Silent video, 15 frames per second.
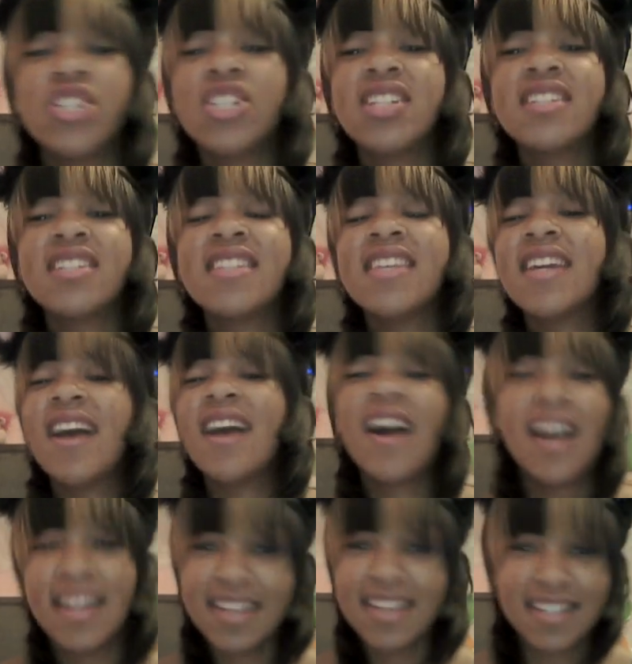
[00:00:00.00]
She is the
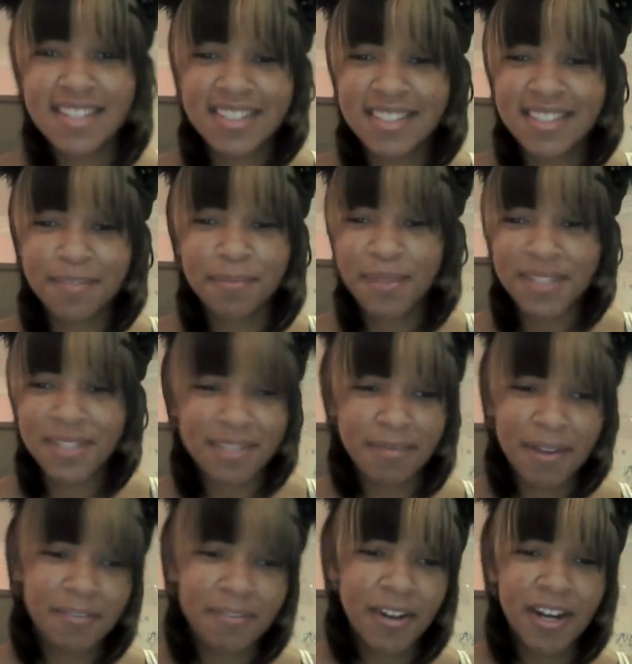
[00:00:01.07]
kindest person
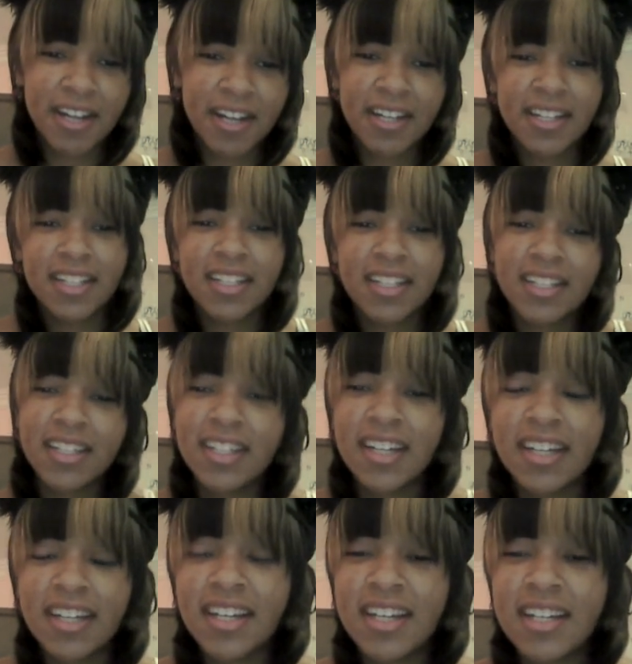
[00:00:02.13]
by far.
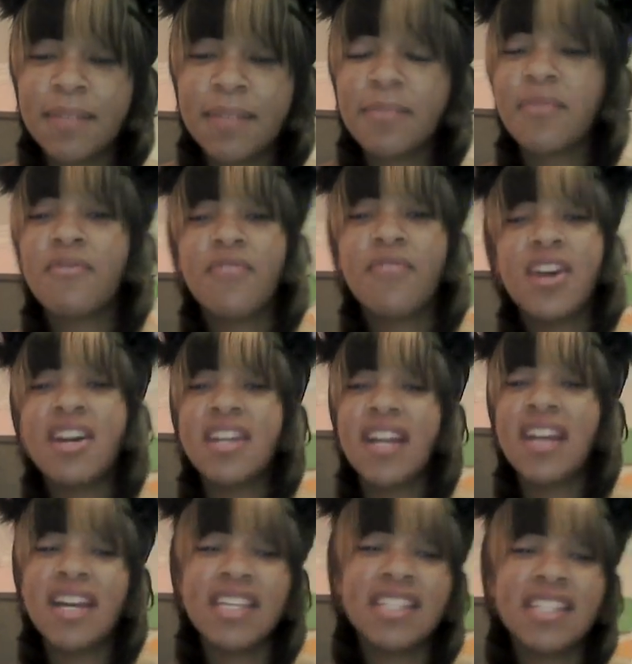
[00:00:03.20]
Very
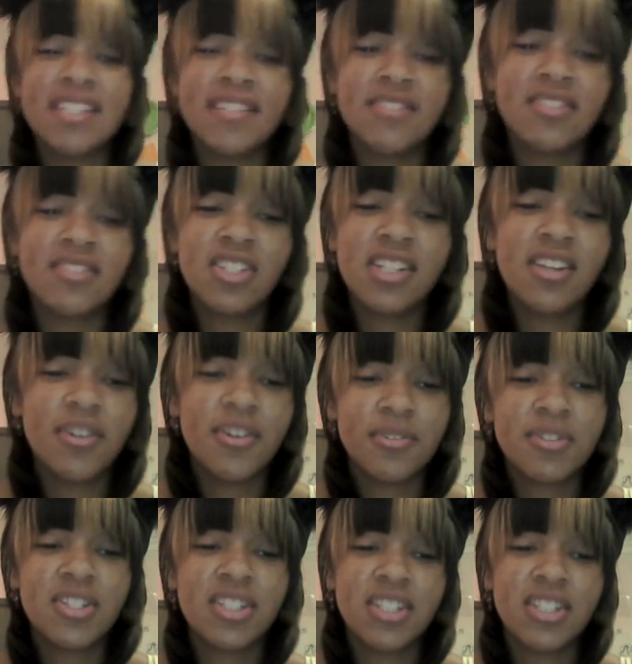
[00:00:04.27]
nice. She knows
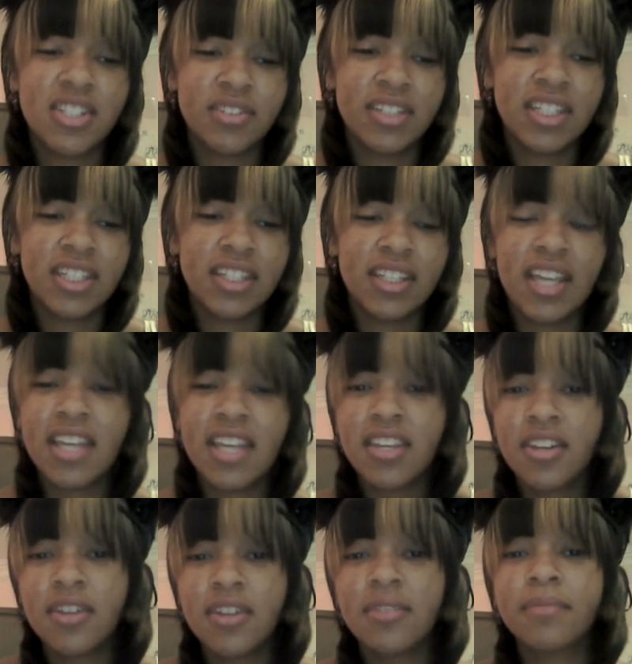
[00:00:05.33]
what she's doing.
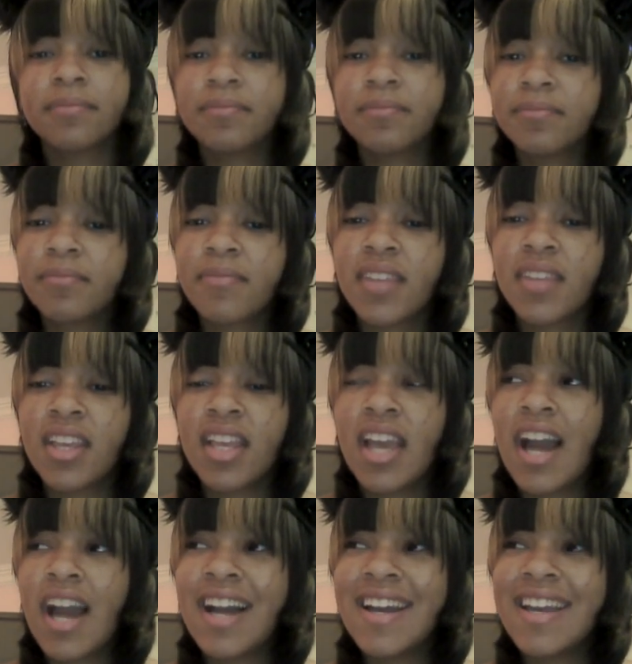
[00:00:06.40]
And you know,
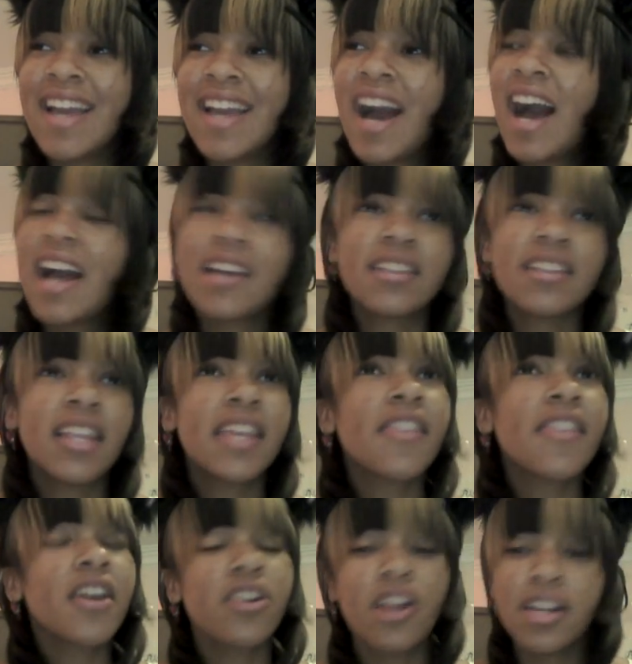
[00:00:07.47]

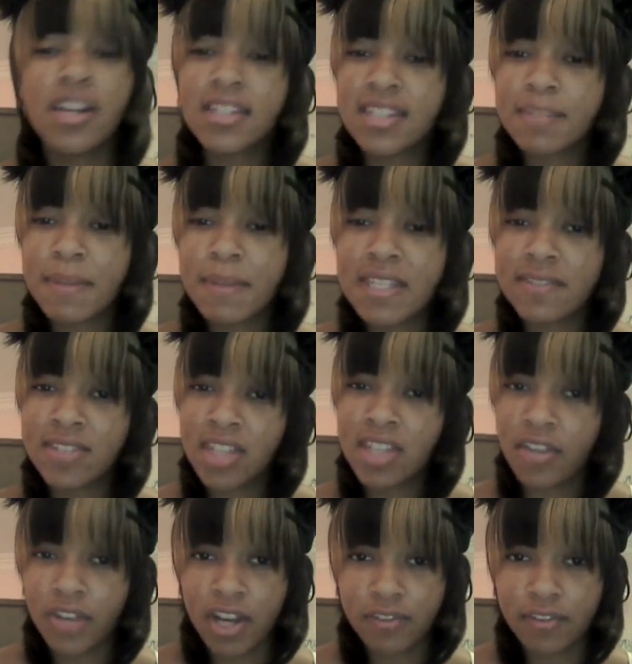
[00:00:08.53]
they're not as expensive as
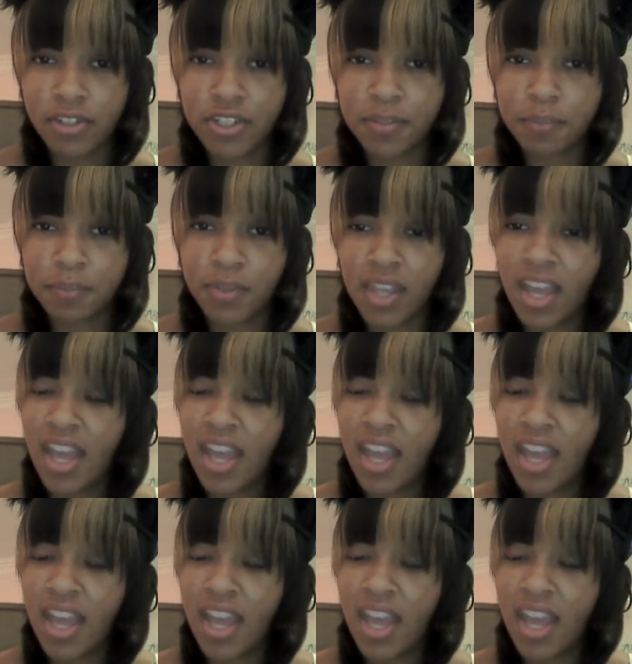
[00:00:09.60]
the other covers,